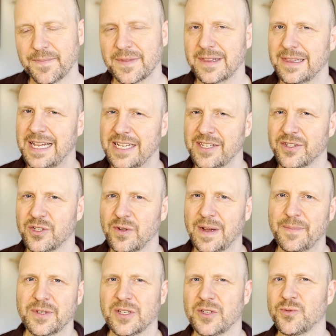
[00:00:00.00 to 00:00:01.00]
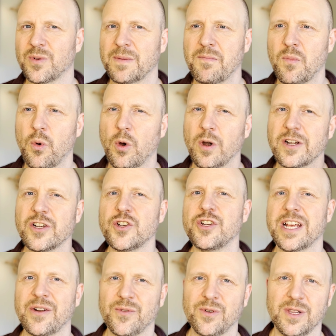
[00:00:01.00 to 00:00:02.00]
The last two episodes were more
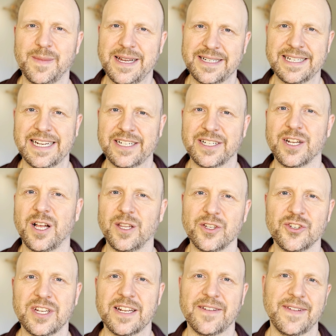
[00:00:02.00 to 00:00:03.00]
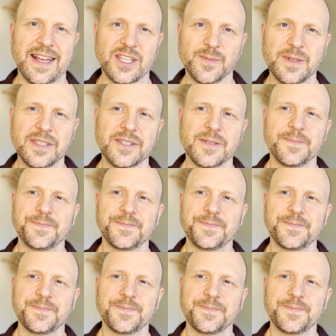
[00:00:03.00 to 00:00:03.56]
general about technology advancements.